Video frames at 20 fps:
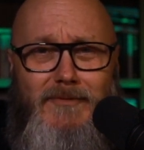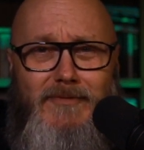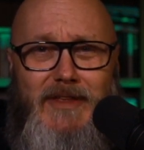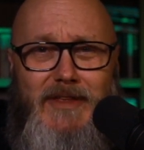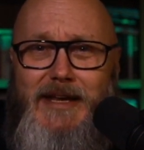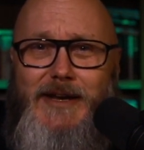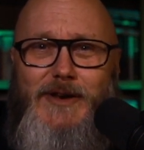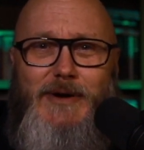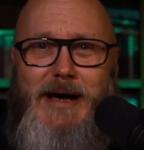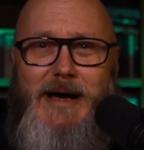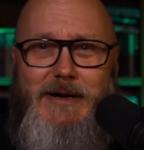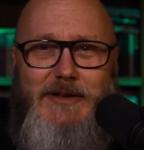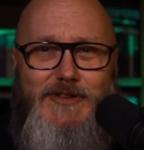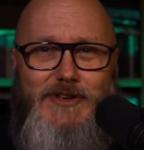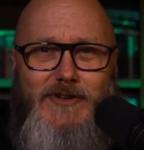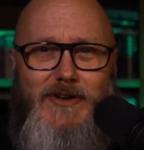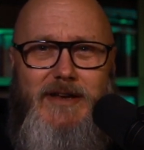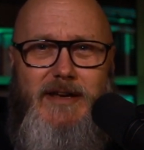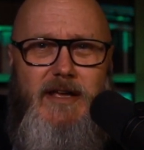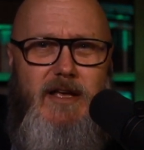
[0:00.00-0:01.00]
They didn't know how to
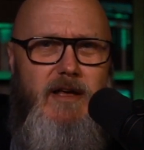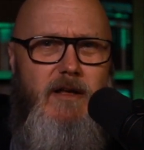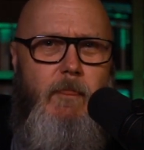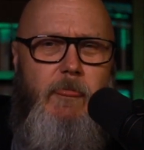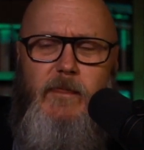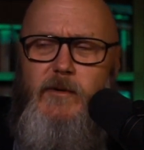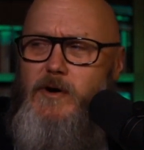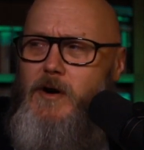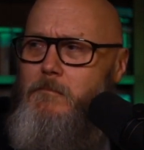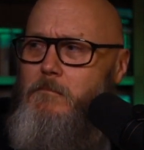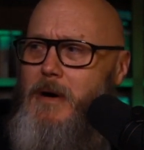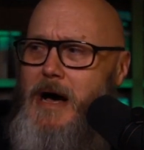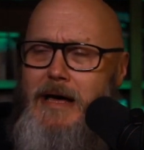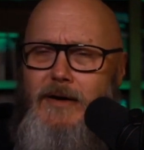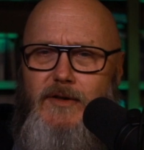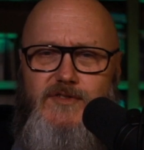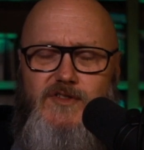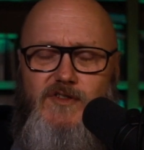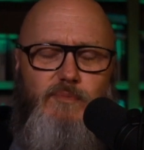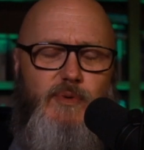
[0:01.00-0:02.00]
do it. There are
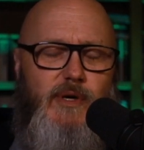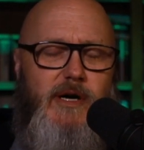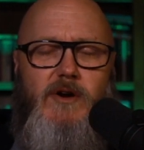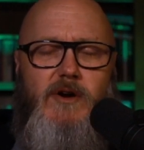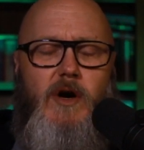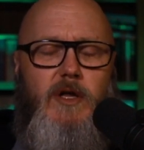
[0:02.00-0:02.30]
models of prayer